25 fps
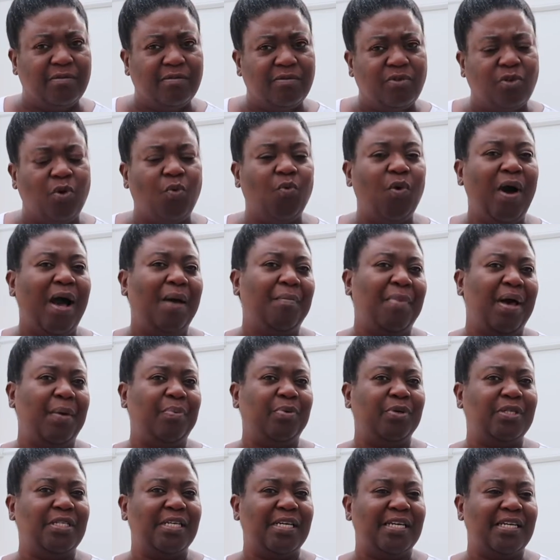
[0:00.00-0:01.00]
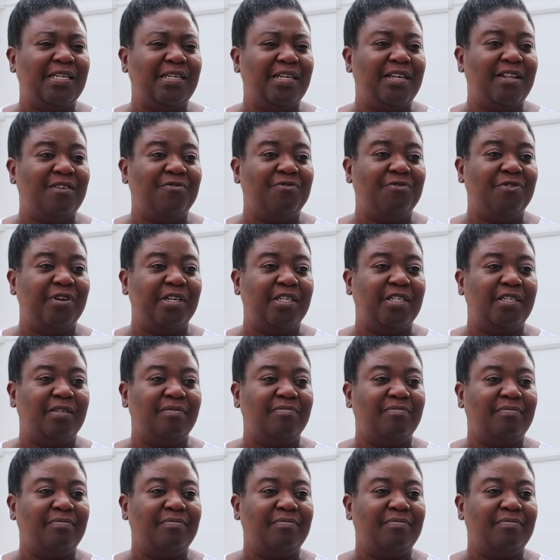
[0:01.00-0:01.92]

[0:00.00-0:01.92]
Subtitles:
So why am I putting it in the fridge?